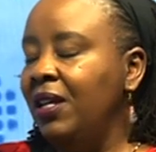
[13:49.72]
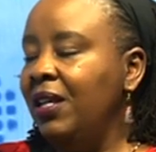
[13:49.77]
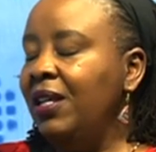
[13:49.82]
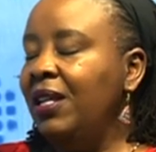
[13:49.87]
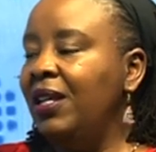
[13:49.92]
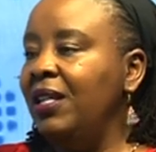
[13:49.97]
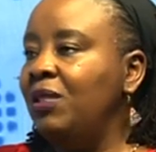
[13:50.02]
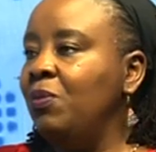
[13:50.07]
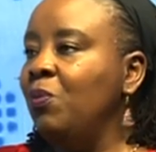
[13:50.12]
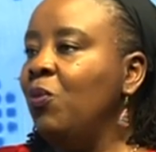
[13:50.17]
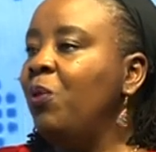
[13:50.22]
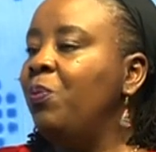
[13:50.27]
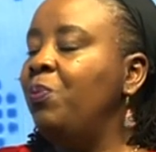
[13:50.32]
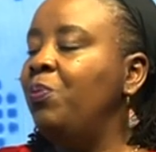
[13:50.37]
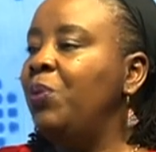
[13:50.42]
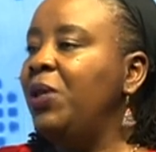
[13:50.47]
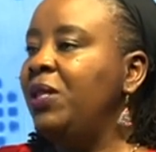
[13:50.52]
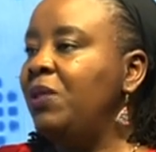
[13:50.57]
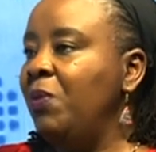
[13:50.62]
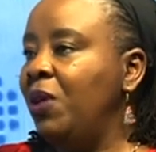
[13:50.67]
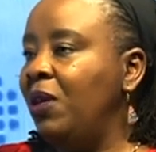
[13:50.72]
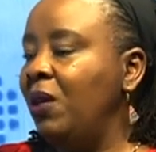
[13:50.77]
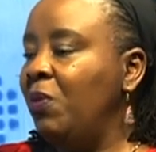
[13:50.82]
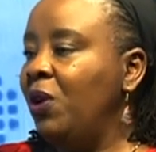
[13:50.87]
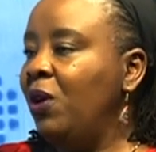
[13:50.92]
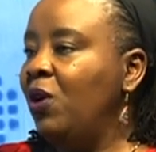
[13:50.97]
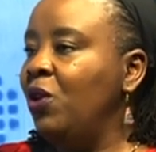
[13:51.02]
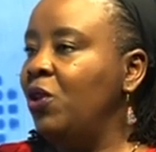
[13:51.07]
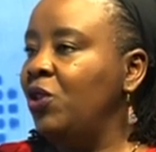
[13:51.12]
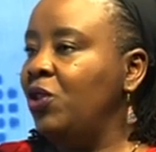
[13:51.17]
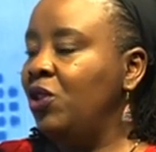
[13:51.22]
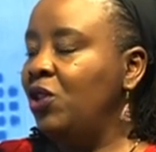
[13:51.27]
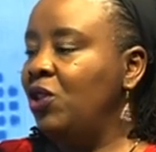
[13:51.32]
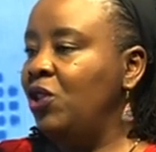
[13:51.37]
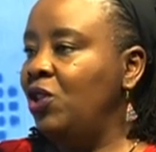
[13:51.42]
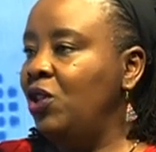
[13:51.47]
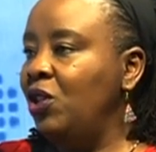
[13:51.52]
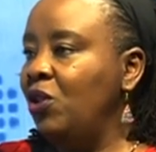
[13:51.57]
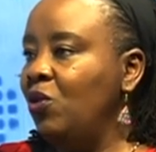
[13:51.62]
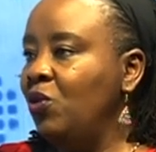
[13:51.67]
it's more peacemaking because
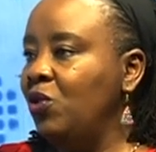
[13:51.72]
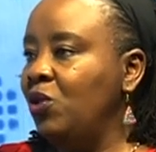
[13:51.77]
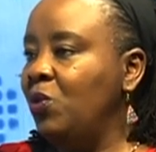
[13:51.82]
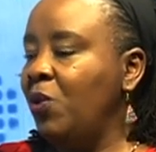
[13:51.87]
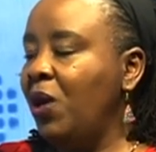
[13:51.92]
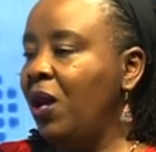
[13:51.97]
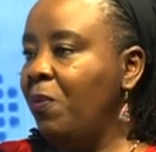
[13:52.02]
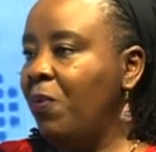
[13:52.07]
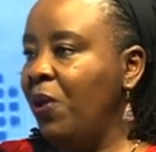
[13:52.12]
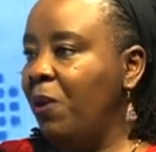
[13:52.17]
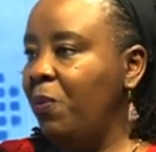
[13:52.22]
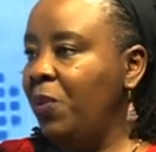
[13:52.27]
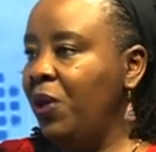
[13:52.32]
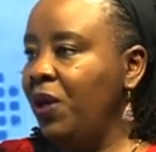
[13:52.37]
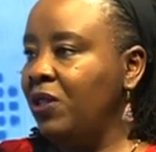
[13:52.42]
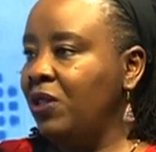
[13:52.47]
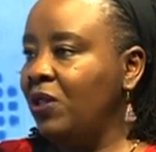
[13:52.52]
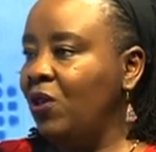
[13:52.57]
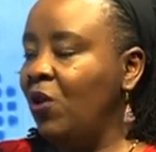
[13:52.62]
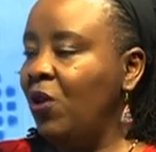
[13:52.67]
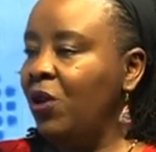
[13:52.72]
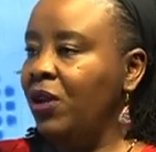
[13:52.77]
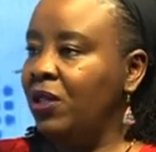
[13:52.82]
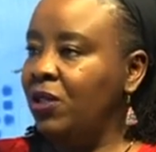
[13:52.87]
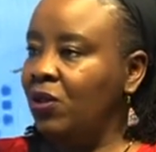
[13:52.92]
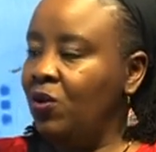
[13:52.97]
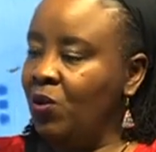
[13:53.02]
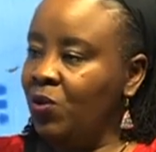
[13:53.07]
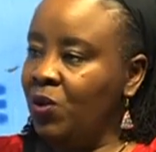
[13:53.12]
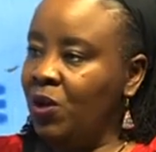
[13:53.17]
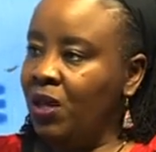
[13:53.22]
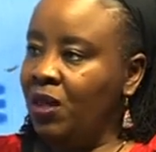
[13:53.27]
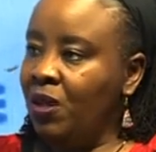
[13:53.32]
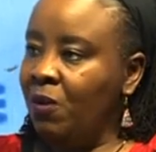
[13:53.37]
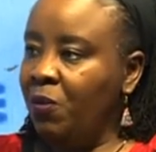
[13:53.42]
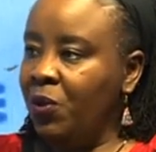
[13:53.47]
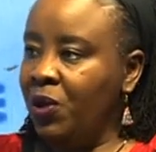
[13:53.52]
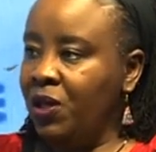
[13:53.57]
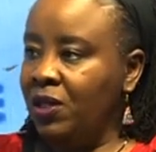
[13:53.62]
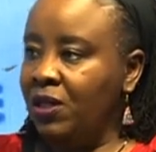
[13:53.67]
she knows where her puppy has gone, it's gone to another
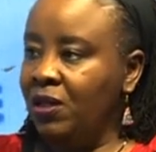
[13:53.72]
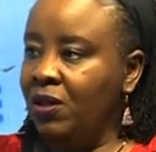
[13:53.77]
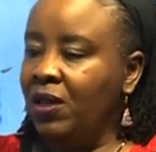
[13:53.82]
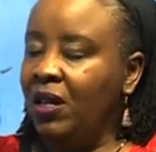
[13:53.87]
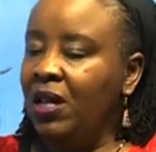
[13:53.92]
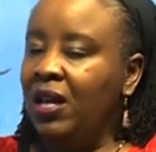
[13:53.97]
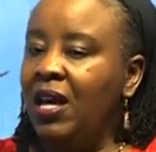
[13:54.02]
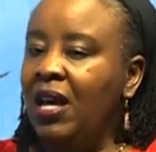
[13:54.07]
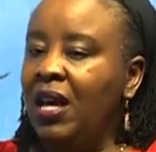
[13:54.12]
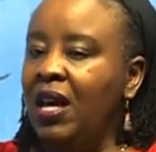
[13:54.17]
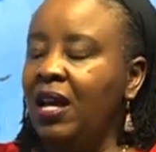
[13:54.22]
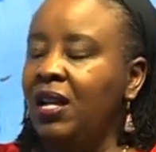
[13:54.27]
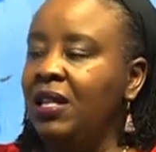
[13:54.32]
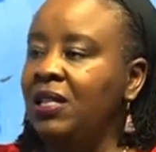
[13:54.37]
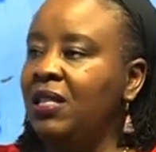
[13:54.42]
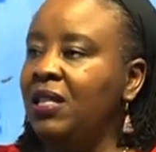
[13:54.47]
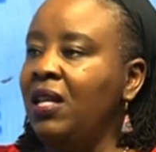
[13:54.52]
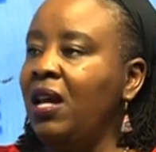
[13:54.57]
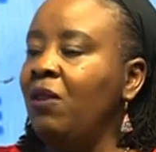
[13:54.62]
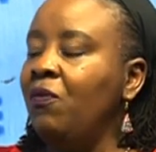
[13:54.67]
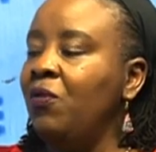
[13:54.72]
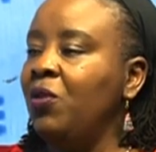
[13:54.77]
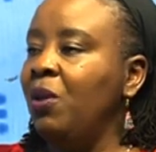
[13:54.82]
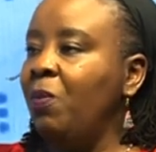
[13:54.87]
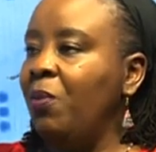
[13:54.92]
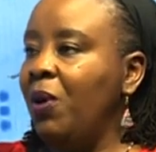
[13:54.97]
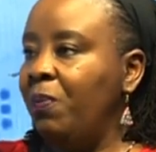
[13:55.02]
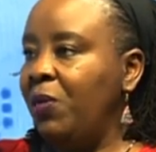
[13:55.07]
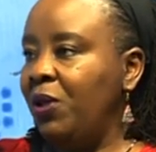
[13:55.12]
person, and it's time for the puppy